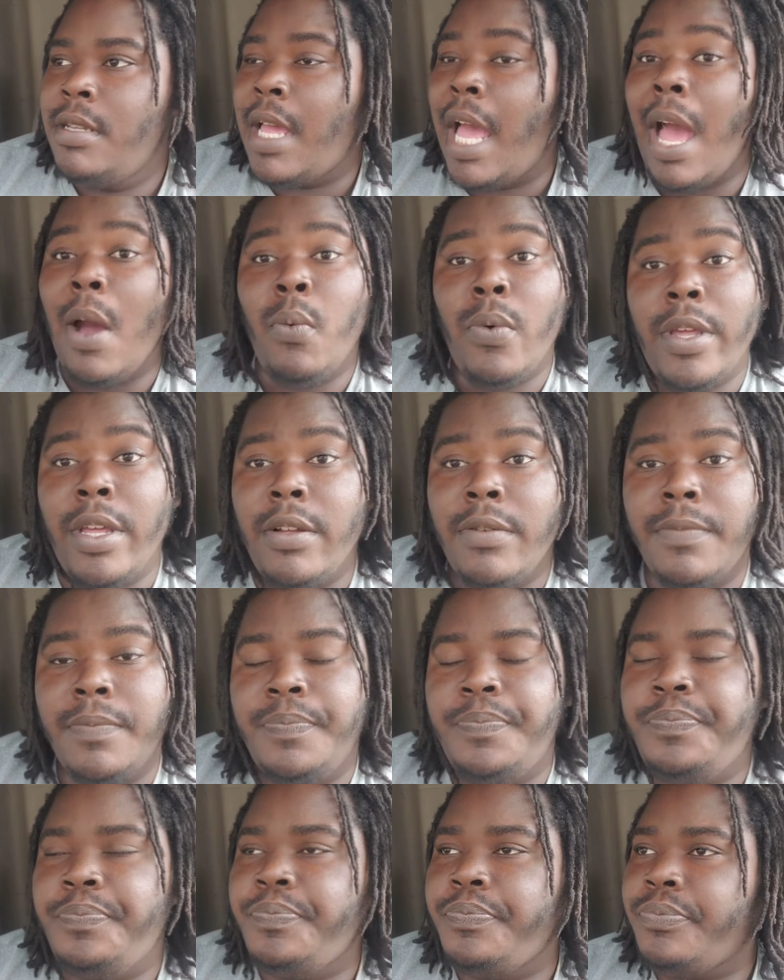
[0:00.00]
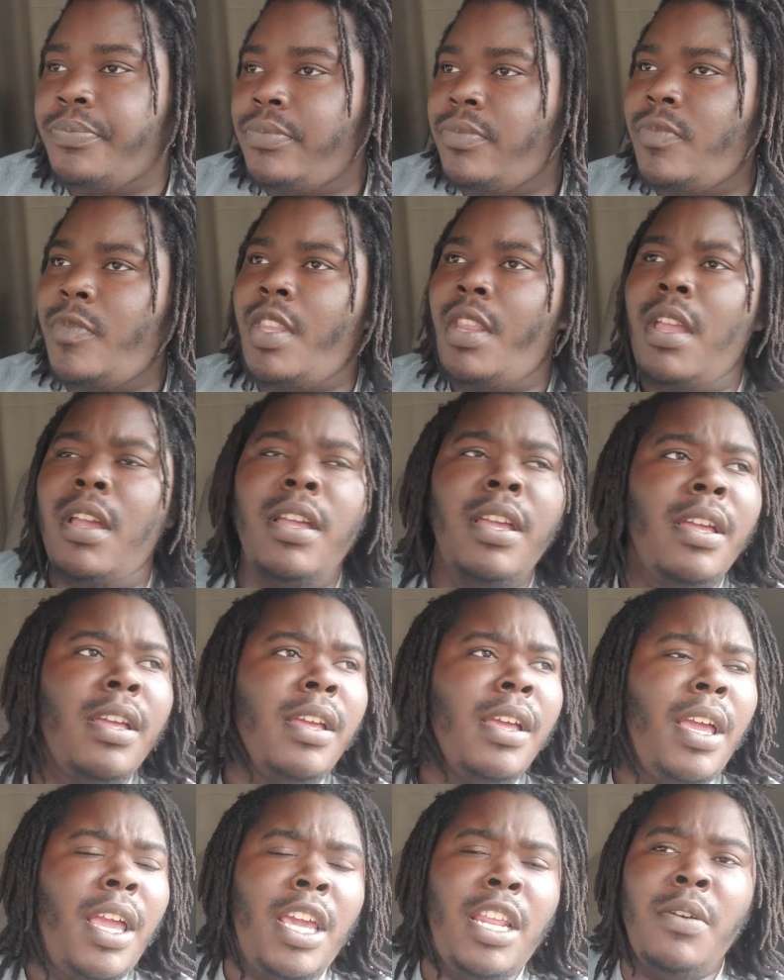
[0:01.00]
I will.
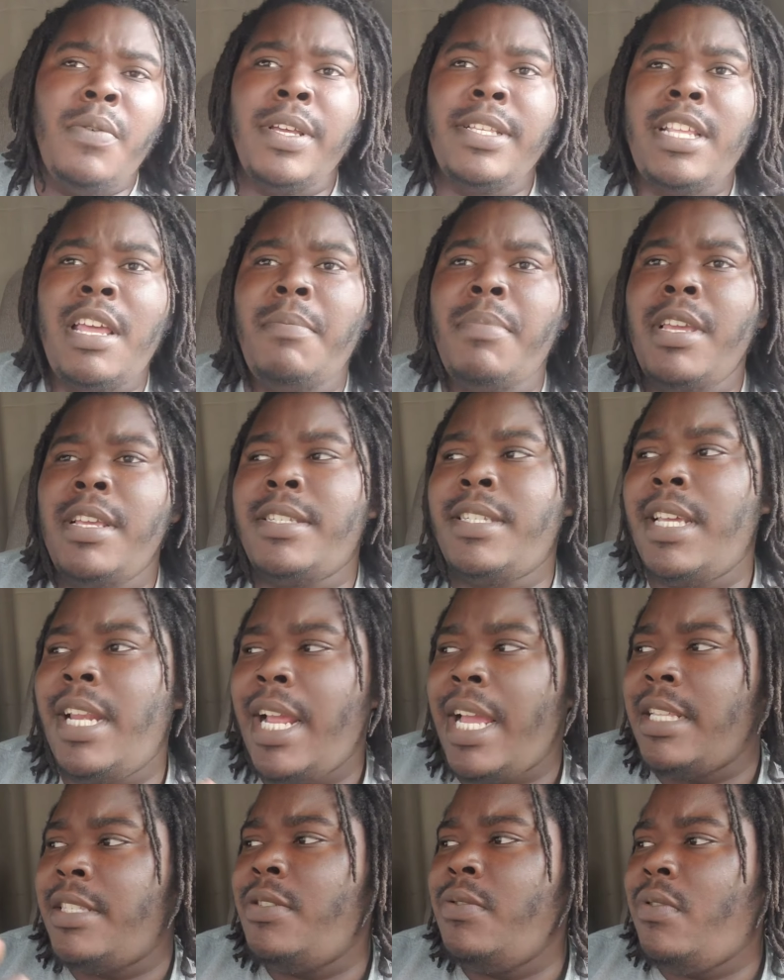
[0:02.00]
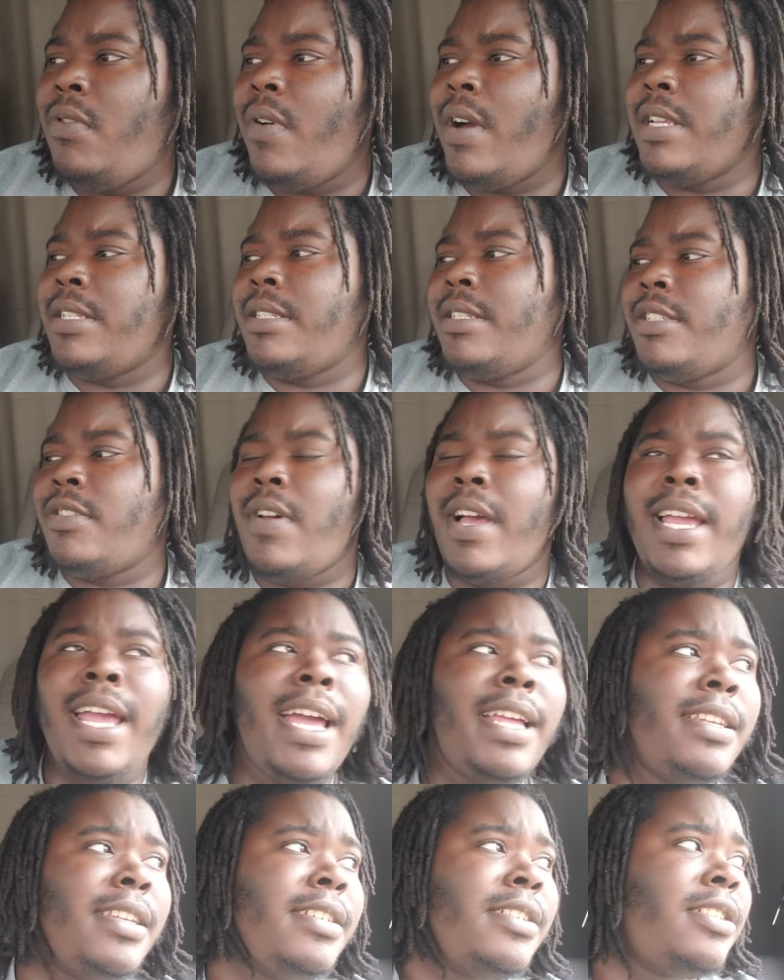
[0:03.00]
Anyways, that being said, I got 2 questions. So I
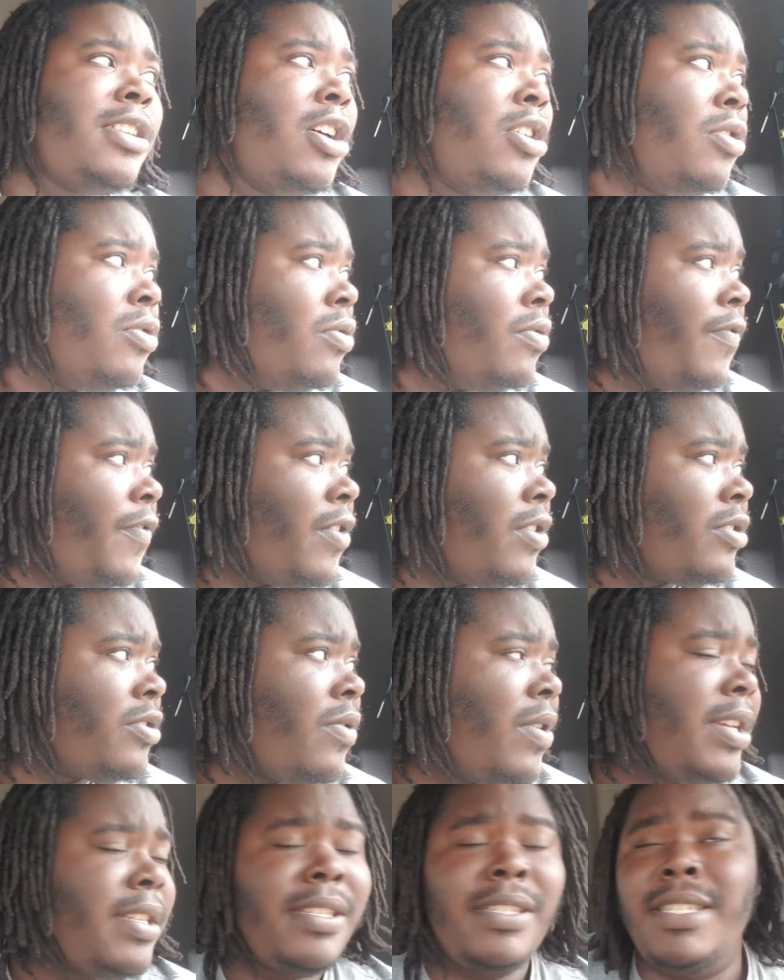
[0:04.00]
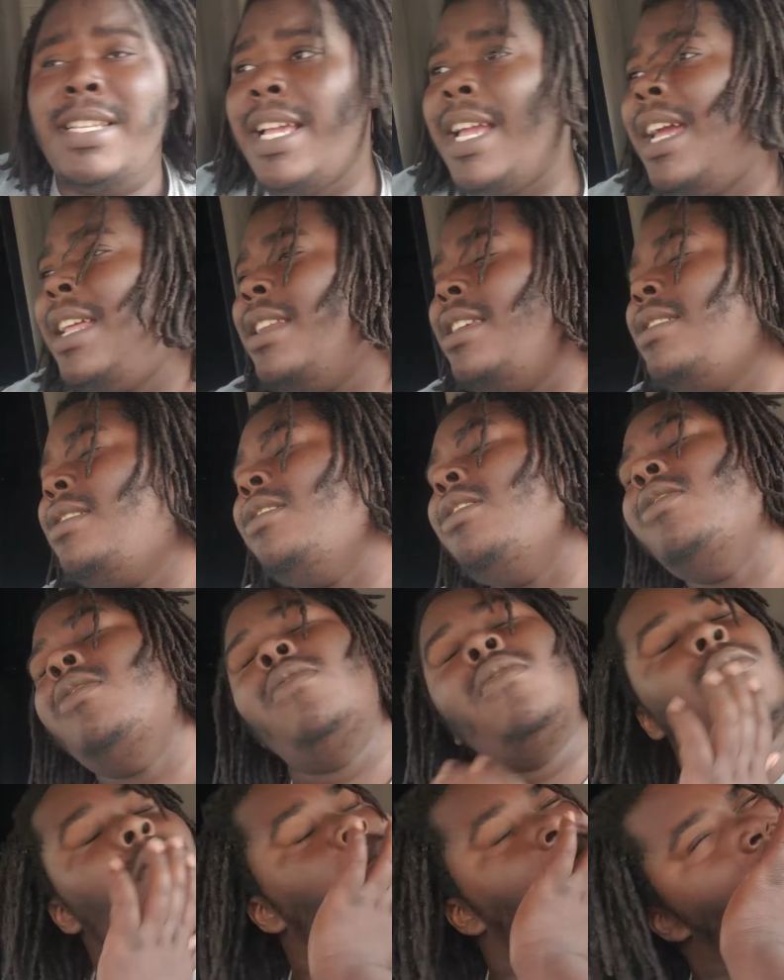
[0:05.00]
got this load. First question is, I got this
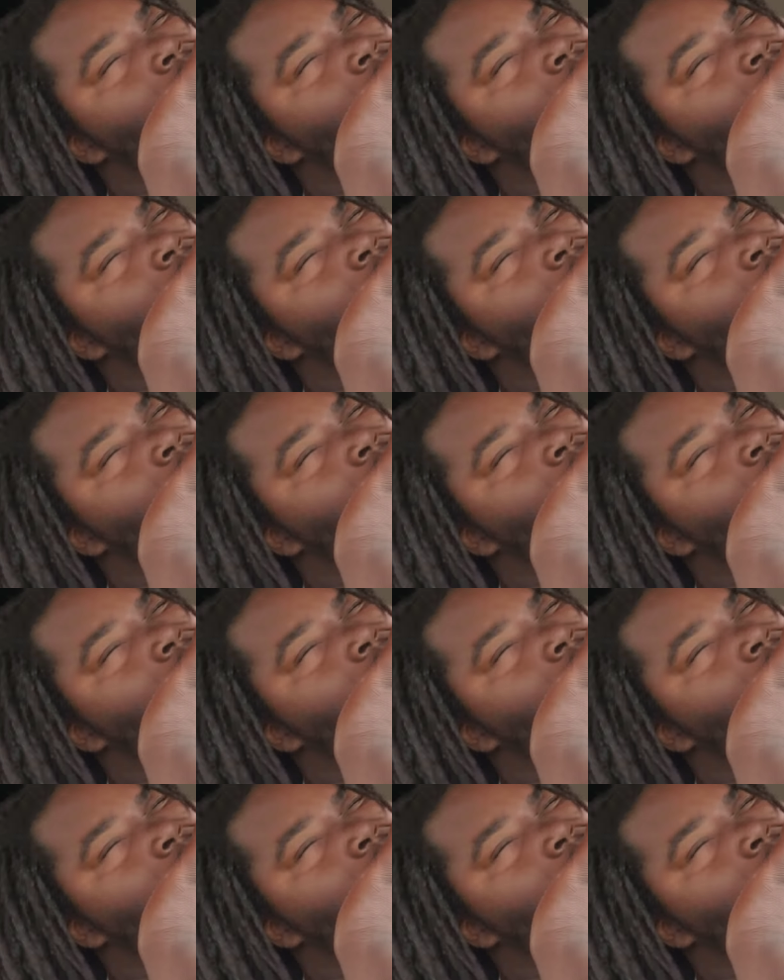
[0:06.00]
load,